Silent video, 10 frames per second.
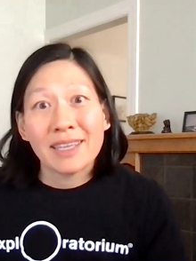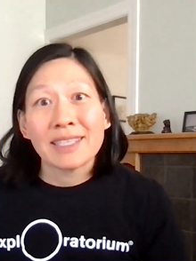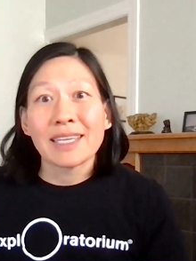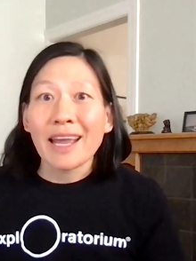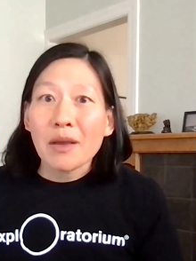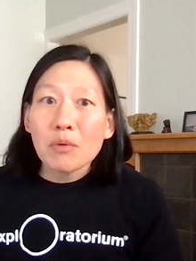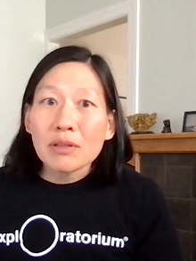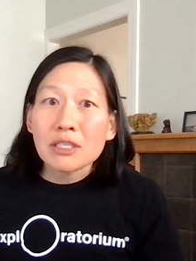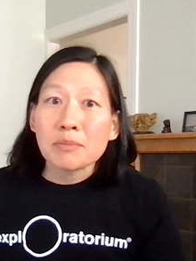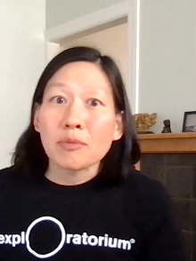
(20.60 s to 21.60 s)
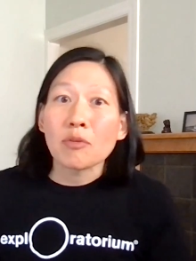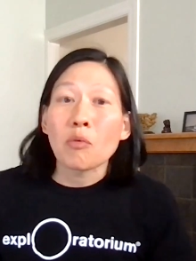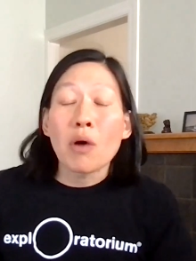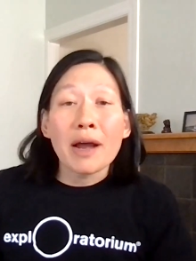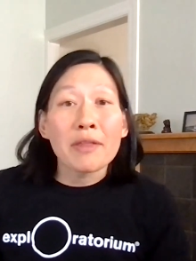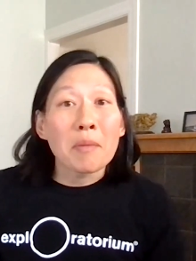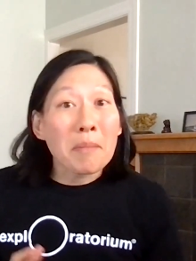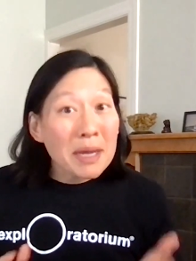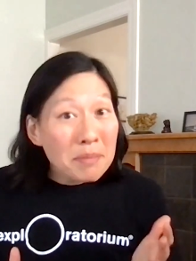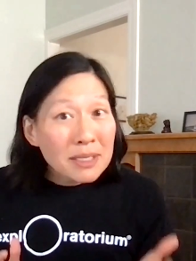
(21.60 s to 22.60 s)
Today we'll explore why there
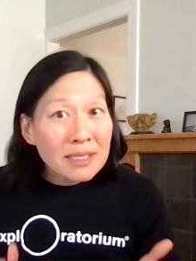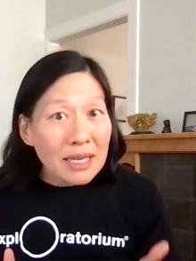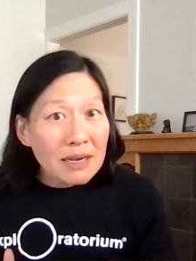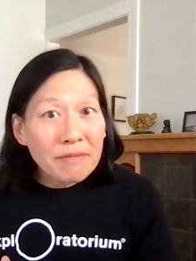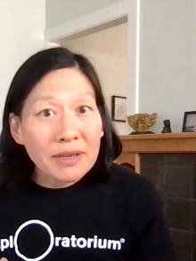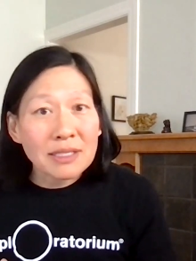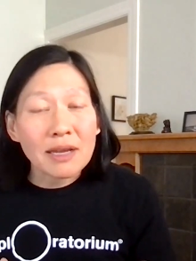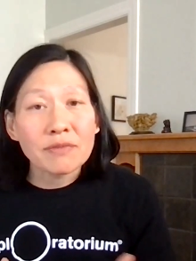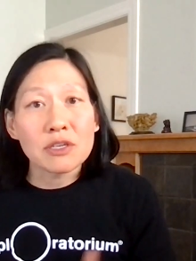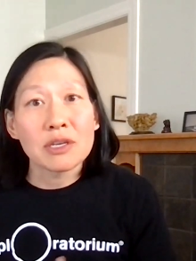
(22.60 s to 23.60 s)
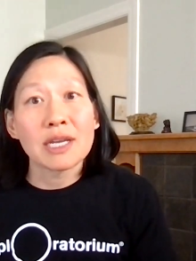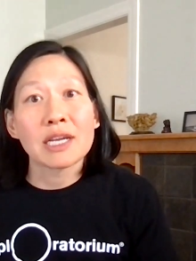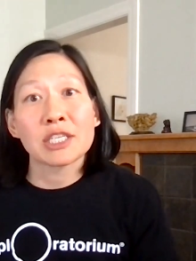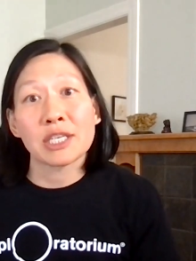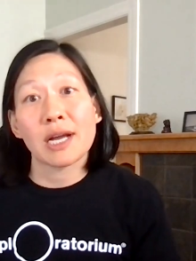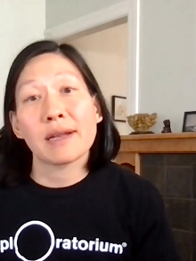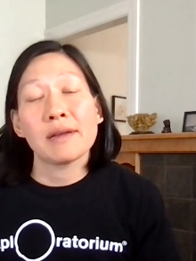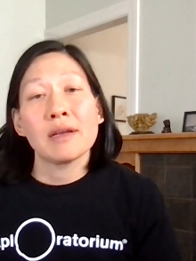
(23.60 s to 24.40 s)
might be side effects after you get a shot,